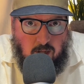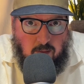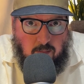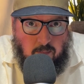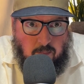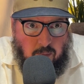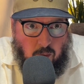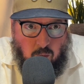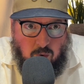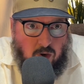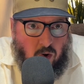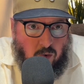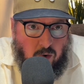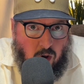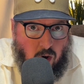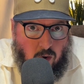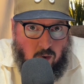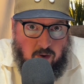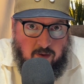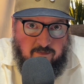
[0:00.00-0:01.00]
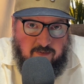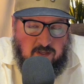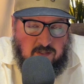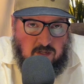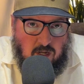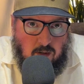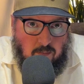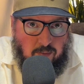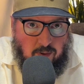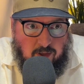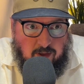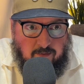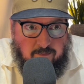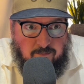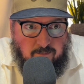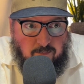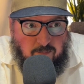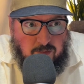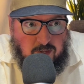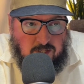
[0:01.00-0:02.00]
But we don't know if he's going to play
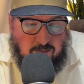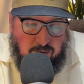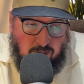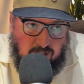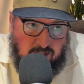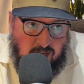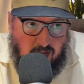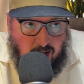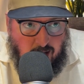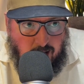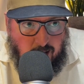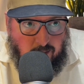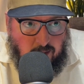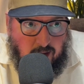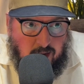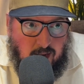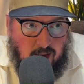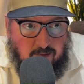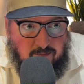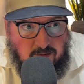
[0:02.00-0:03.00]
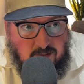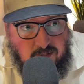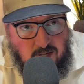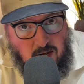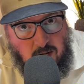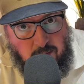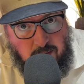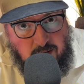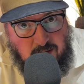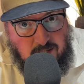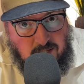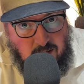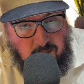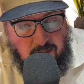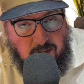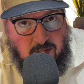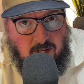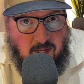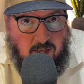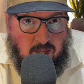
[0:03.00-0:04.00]
split time, like if he's going to be a
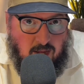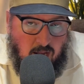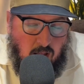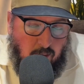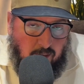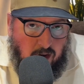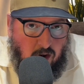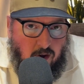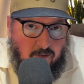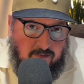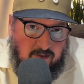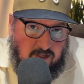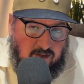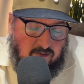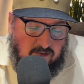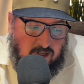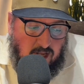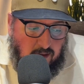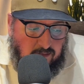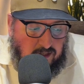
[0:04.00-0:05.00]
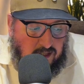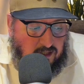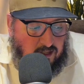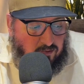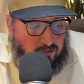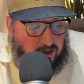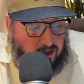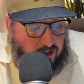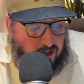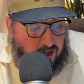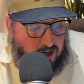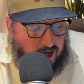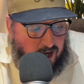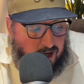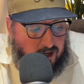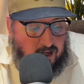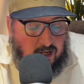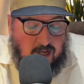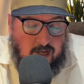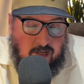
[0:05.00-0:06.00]
DB, like how many offensive snaps is he really going to
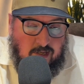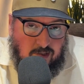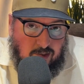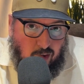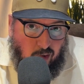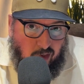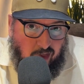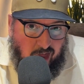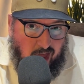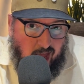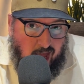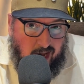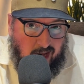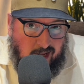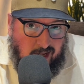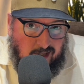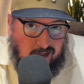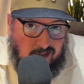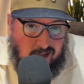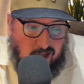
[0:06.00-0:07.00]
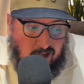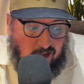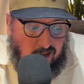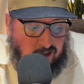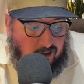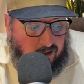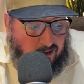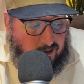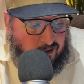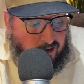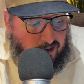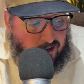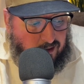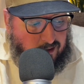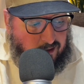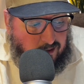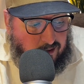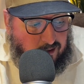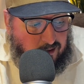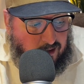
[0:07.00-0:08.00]
get? So that is
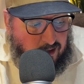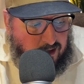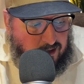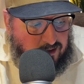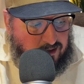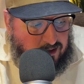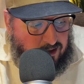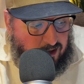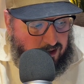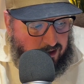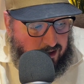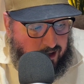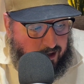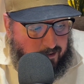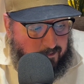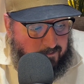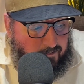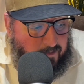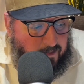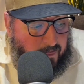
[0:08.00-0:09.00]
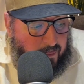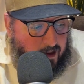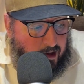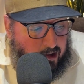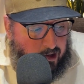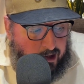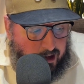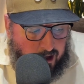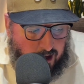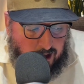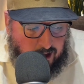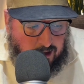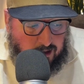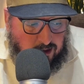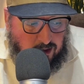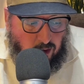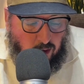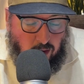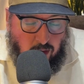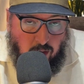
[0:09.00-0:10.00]
the concern there.
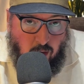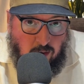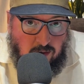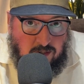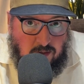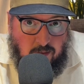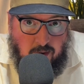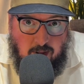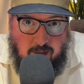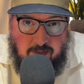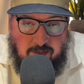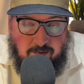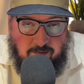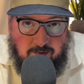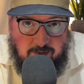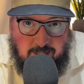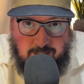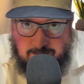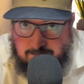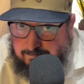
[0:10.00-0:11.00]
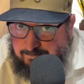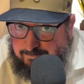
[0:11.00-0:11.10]
So those are my three